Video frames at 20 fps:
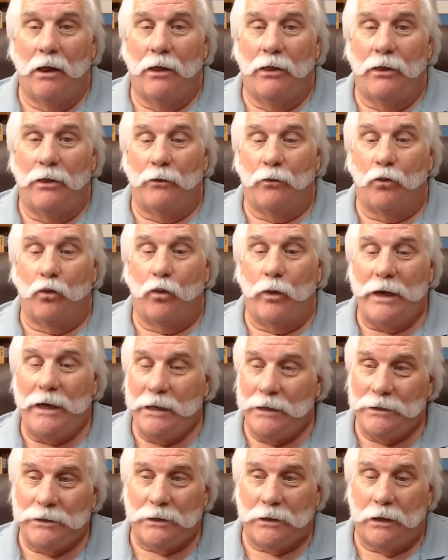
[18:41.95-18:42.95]
the
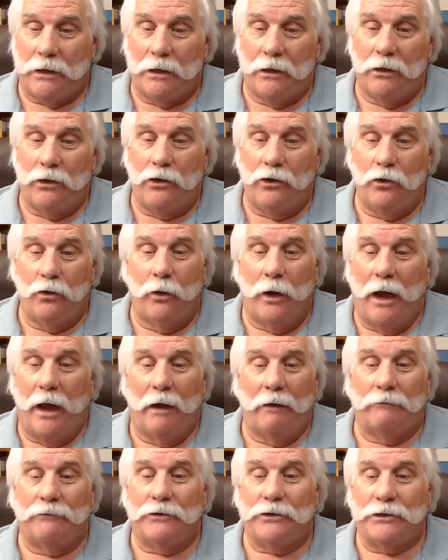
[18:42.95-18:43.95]
reason you
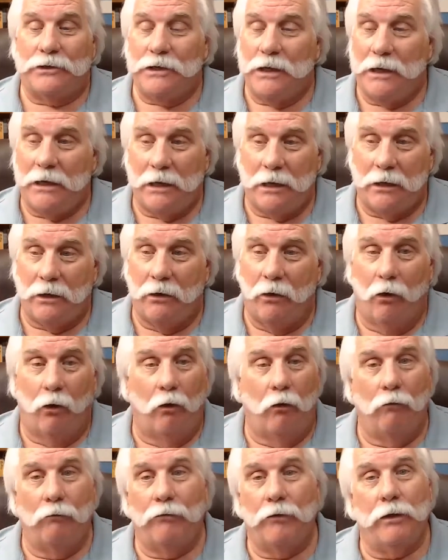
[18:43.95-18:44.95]
have seen
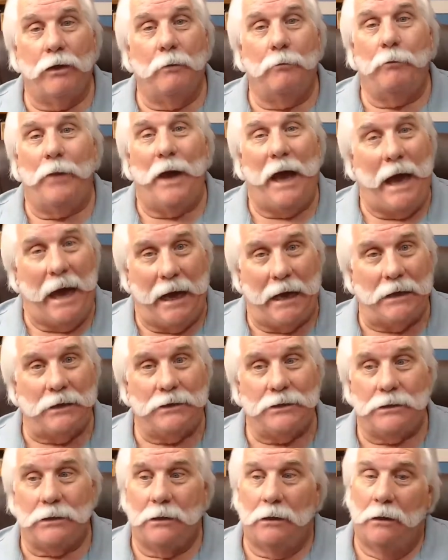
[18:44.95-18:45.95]
over the
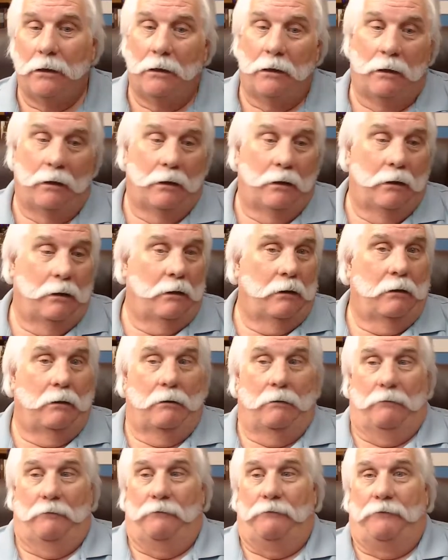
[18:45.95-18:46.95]
past
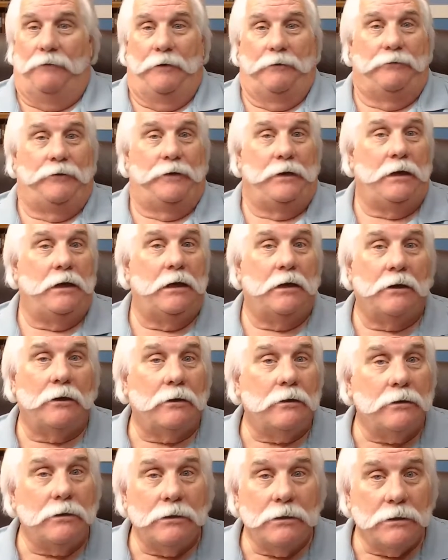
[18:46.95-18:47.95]
50
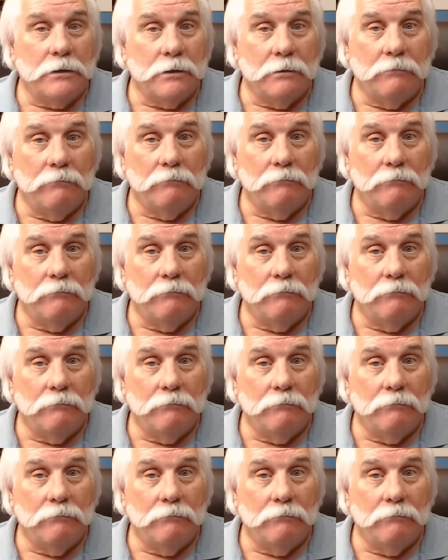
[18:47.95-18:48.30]
years,